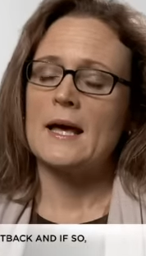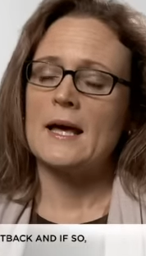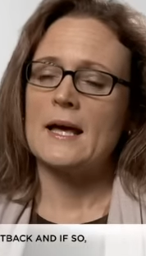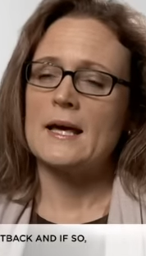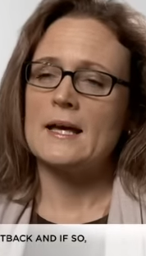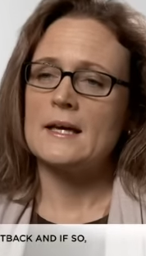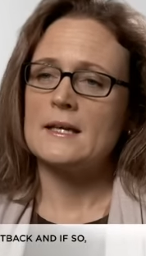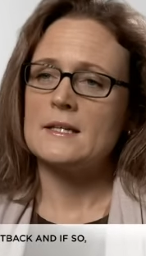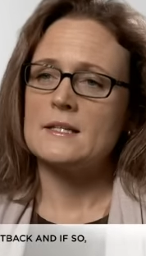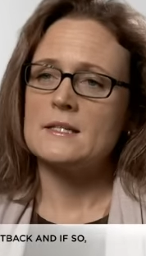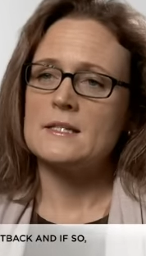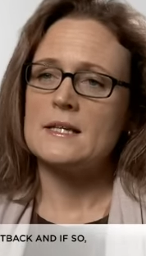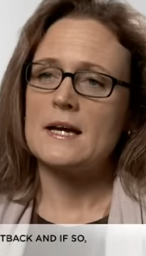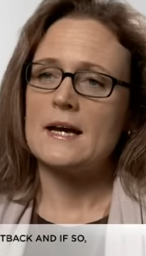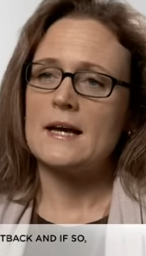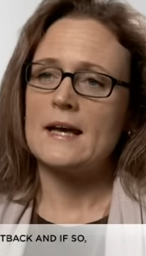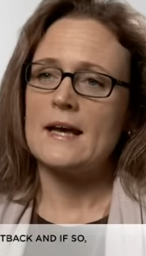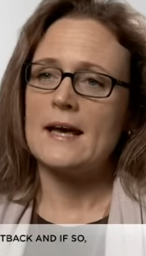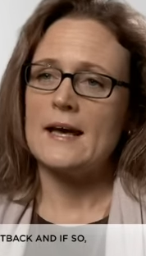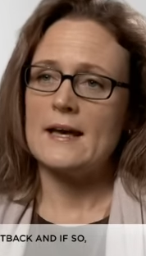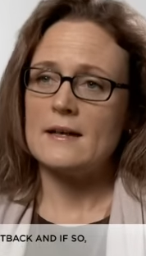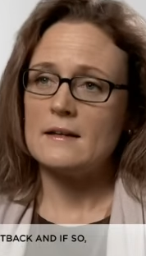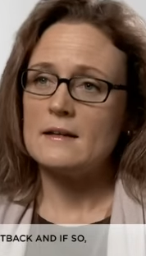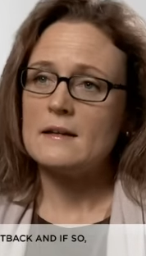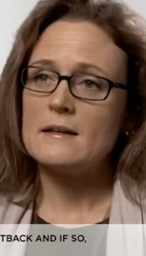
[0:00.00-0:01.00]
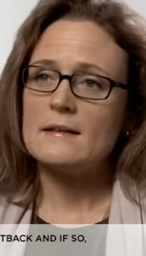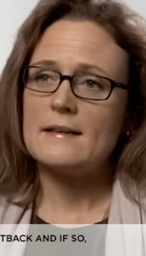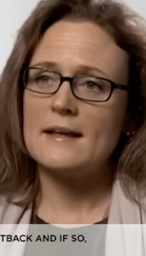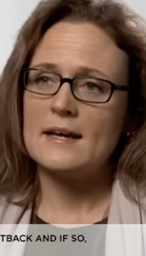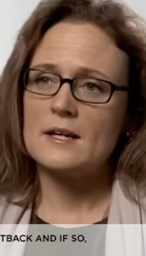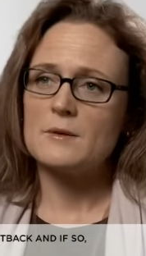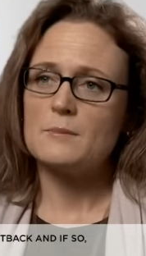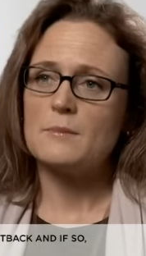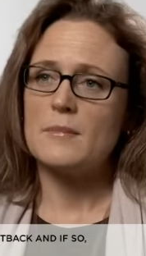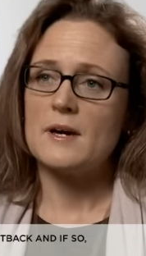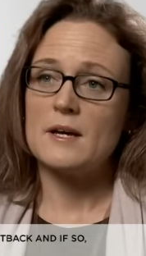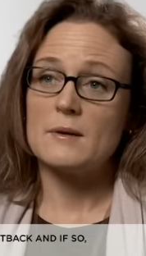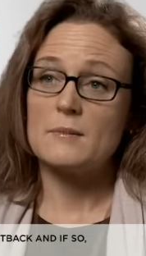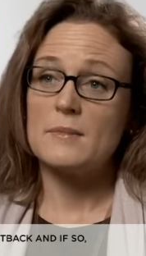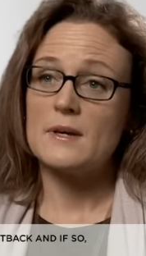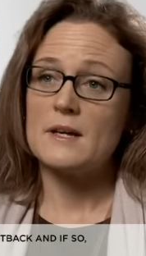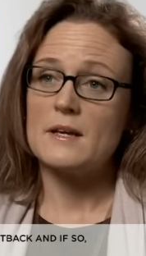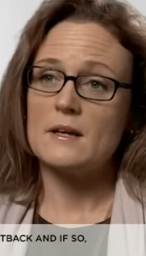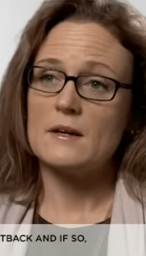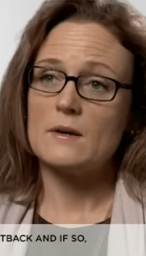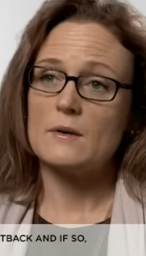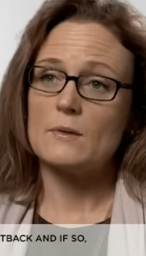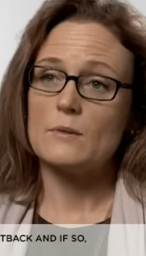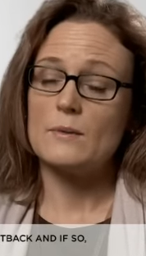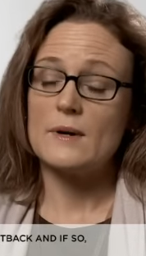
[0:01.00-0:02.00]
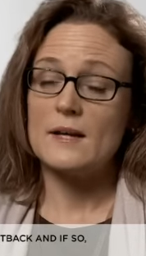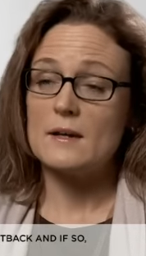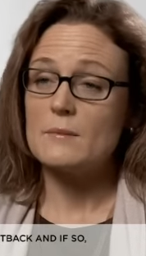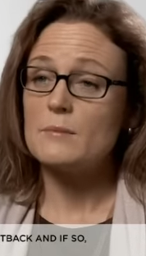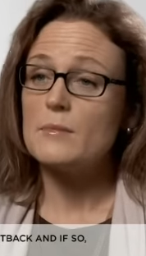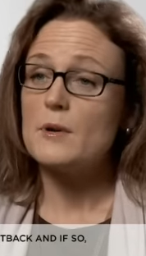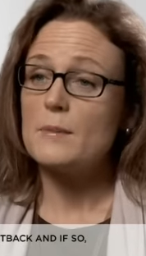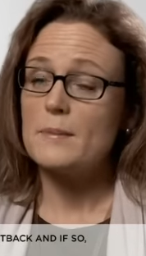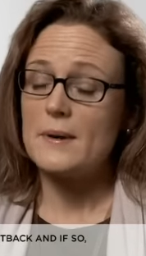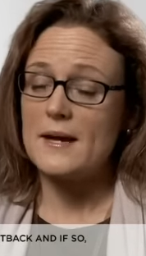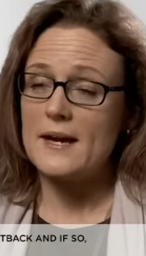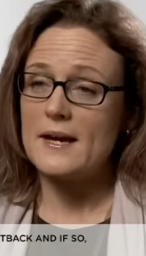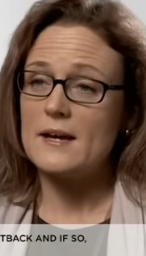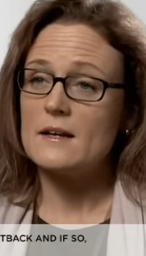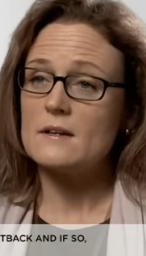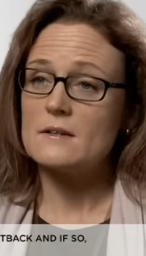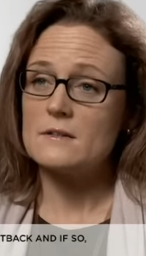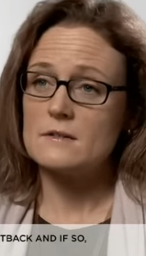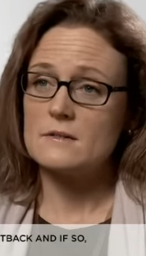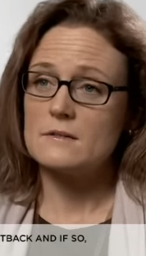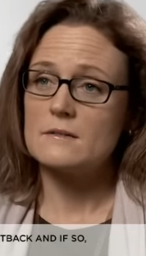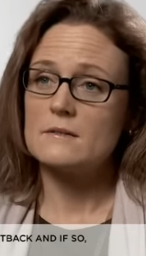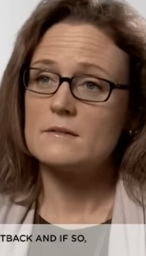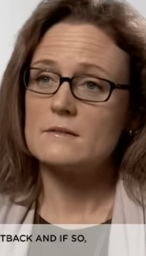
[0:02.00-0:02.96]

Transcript: And I handled that by being well prepared,